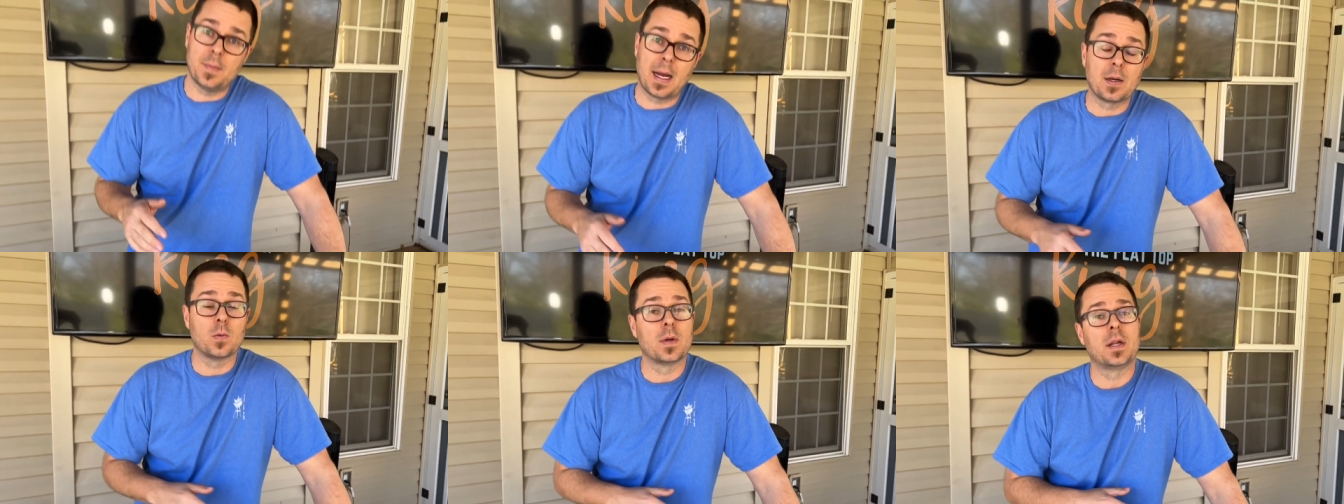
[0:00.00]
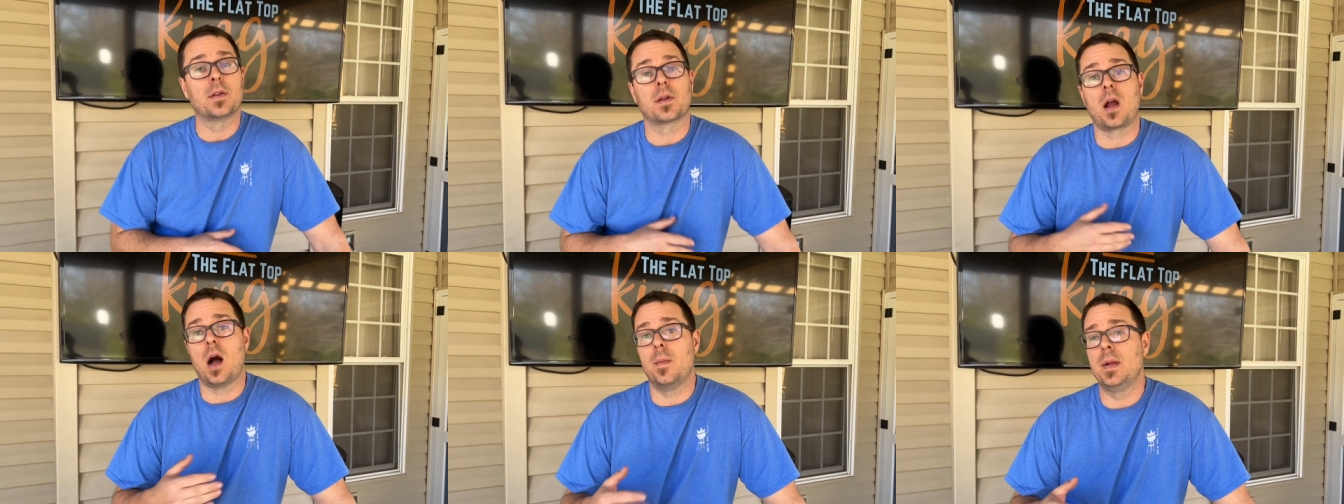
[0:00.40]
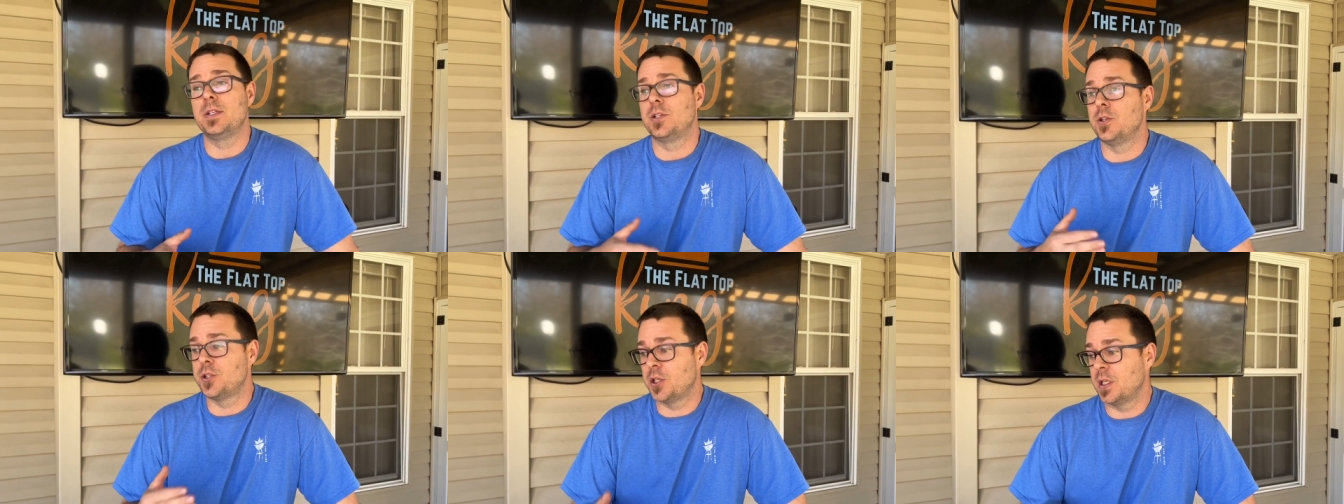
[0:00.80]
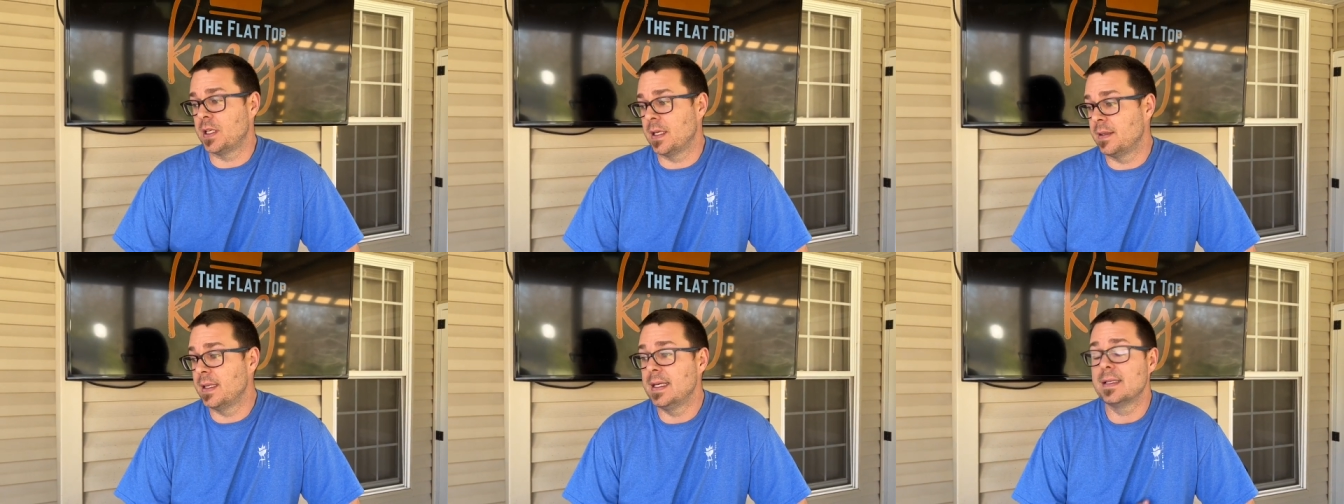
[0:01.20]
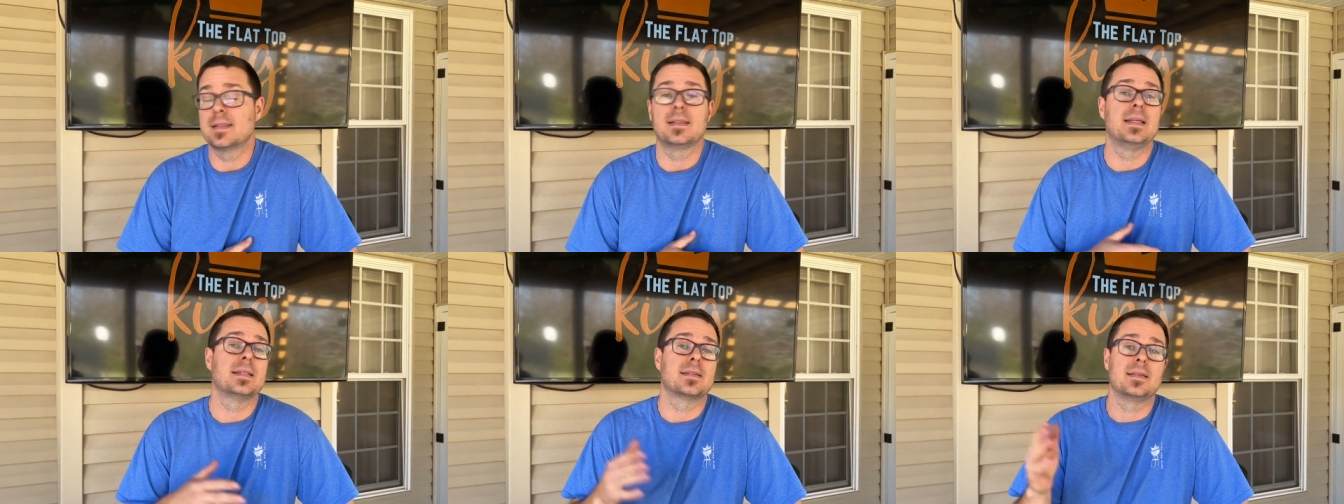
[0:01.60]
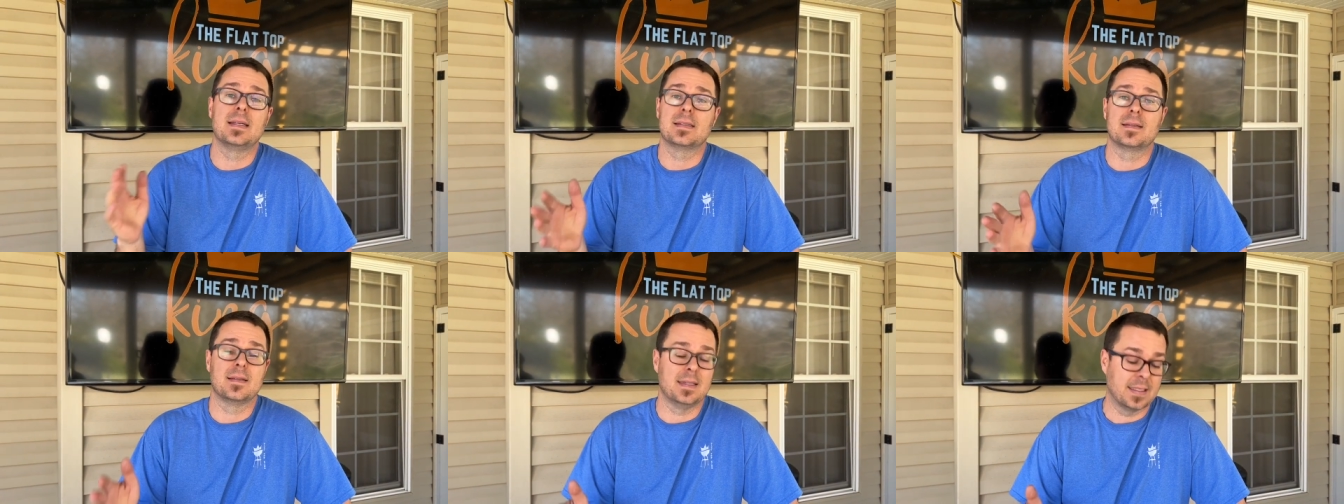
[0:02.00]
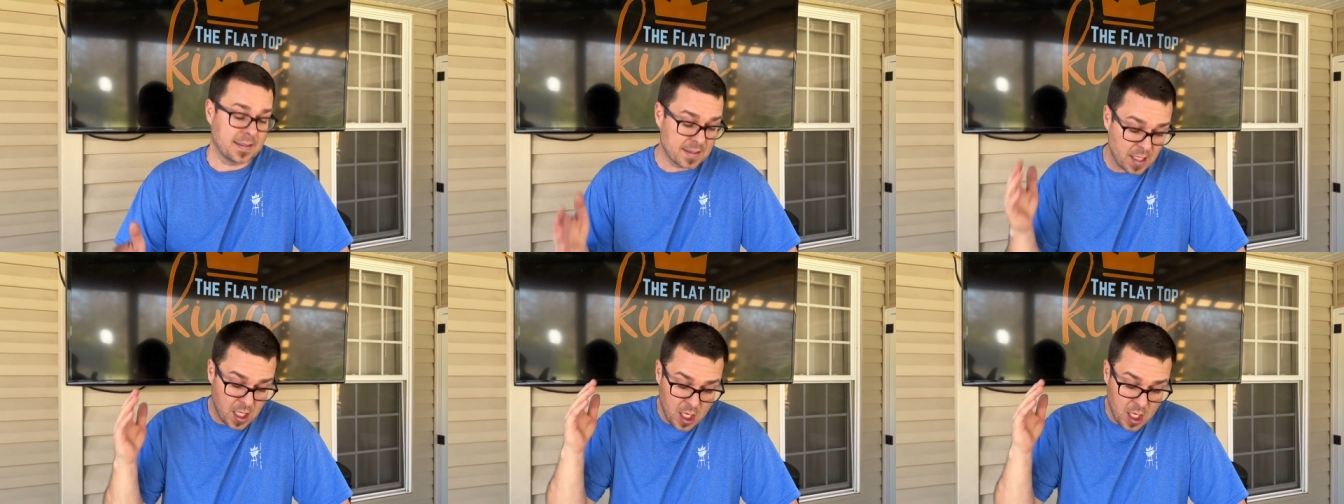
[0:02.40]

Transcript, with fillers: I don't wanna hear the comments, you should have done this, this, this, and this.